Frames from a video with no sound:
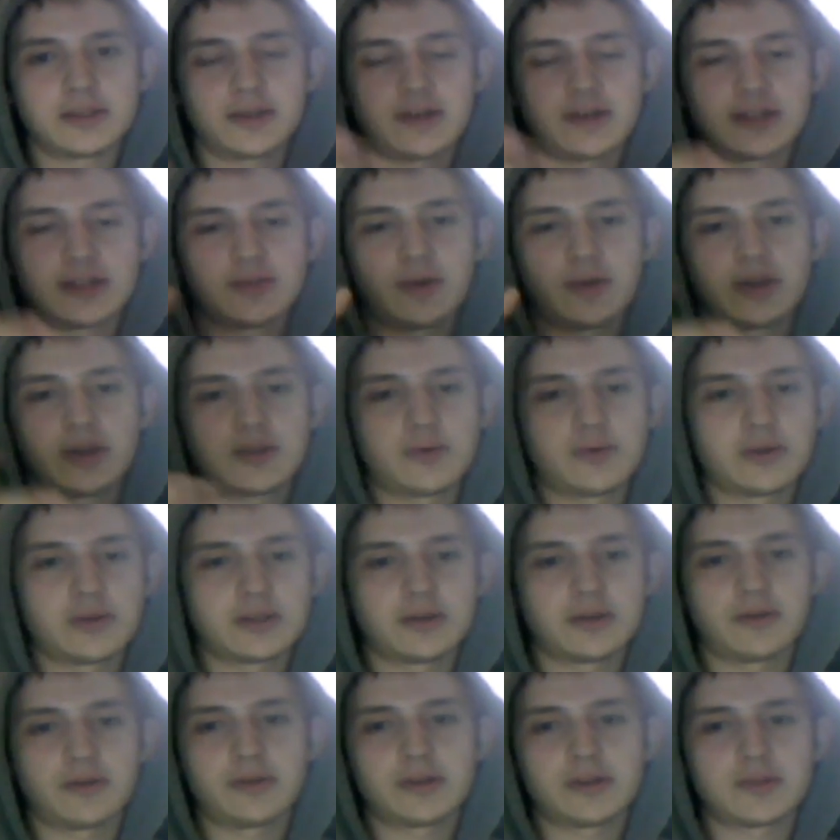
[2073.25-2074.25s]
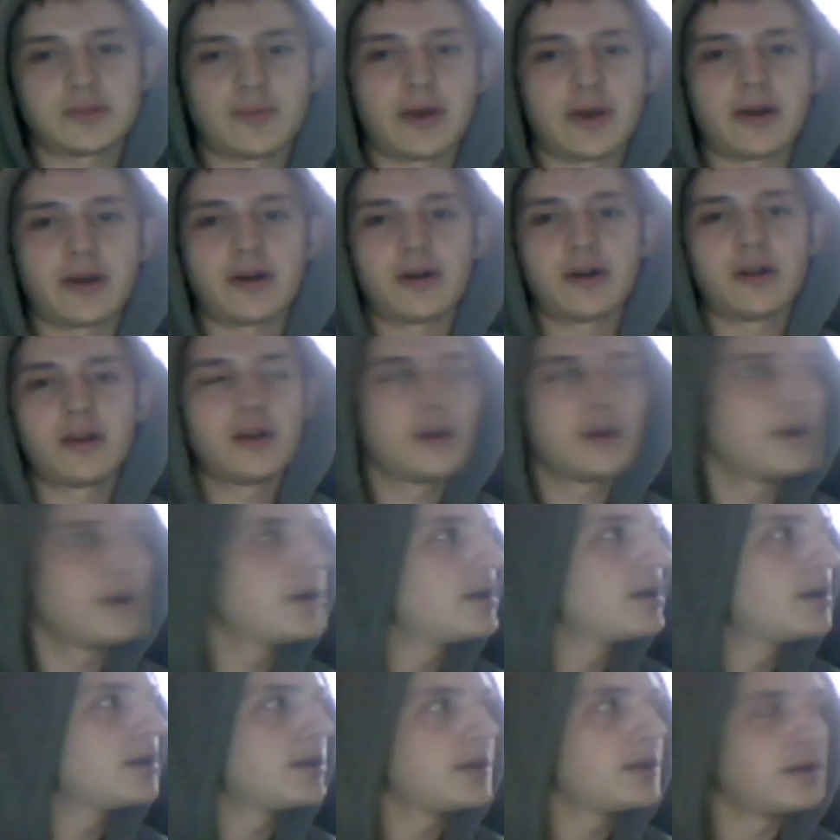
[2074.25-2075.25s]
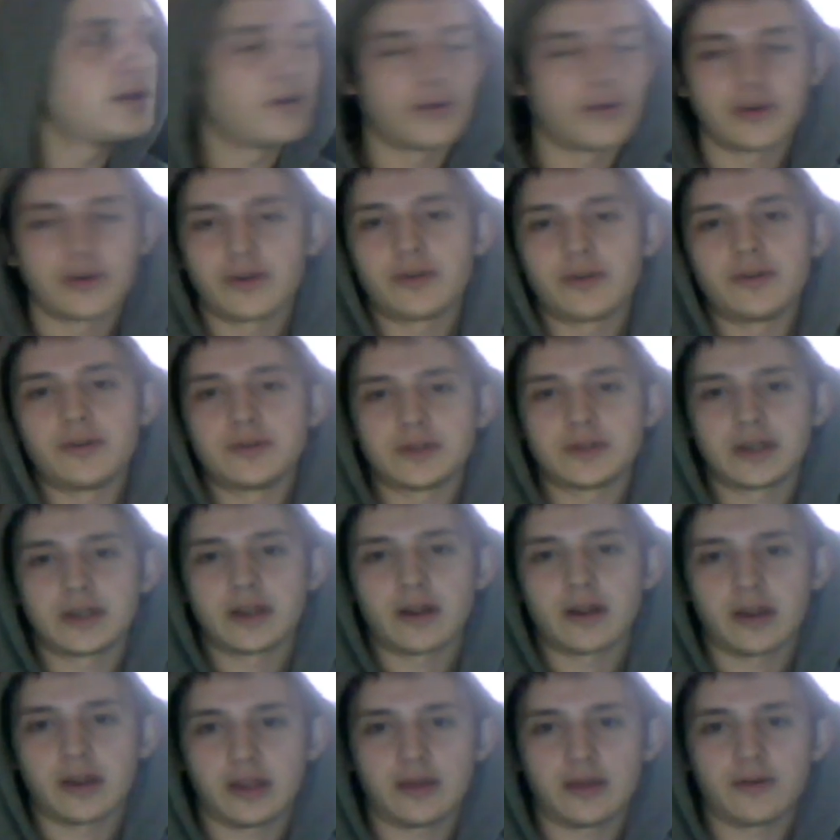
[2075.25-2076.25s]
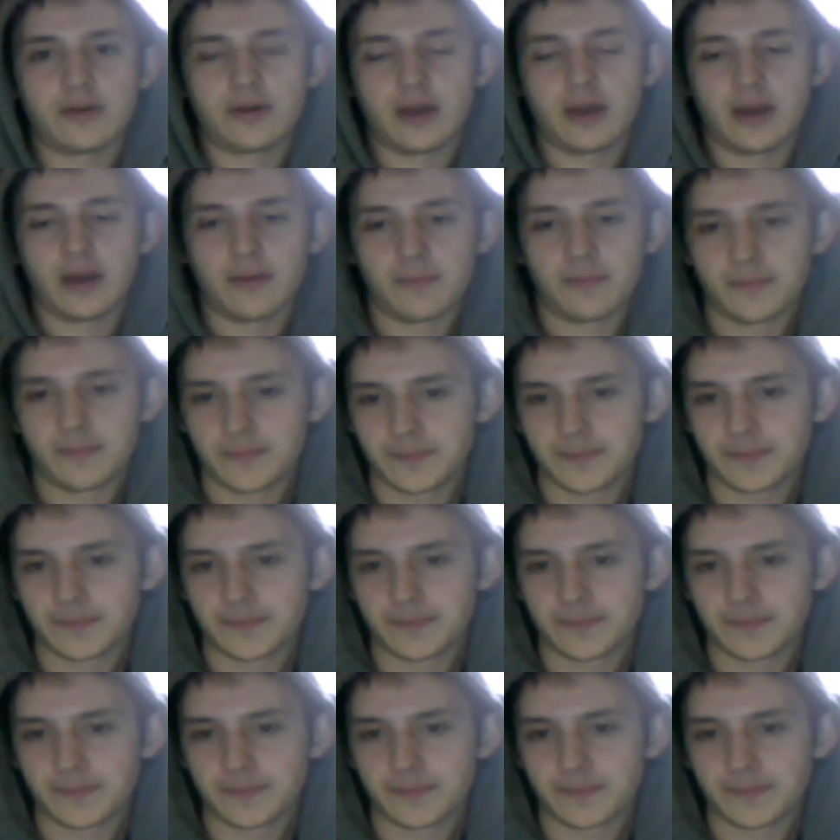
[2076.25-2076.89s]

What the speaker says: So that's why Twixter looks better when you're using it on a kill cam.